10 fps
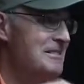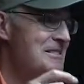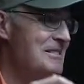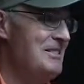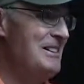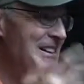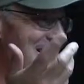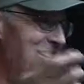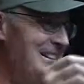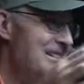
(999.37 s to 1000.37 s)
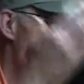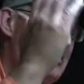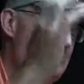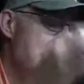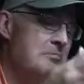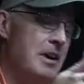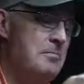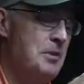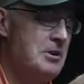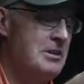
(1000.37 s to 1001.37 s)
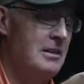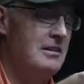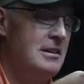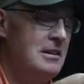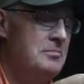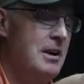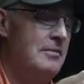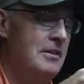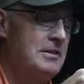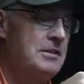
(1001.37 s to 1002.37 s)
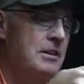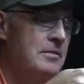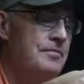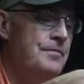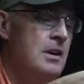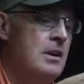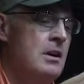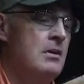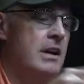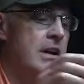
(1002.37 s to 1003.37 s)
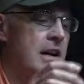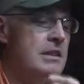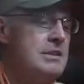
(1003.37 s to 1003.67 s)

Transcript: So, just my personal preference. So, okay, now you